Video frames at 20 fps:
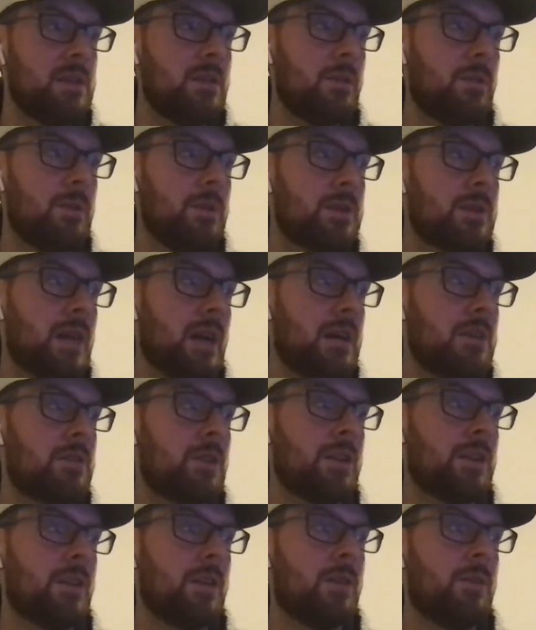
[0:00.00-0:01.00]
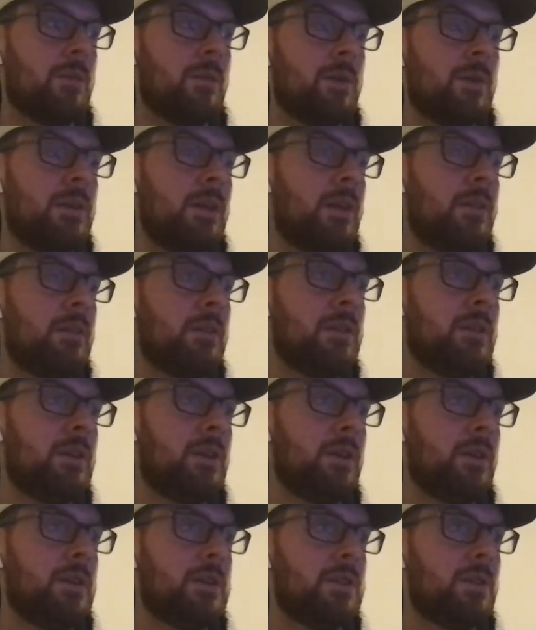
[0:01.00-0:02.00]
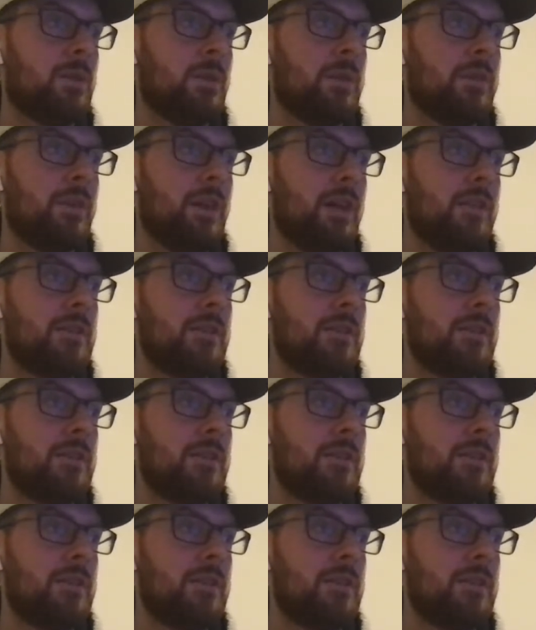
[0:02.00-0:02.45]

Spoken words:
I don't think he's the worst contract in the world. I really don't.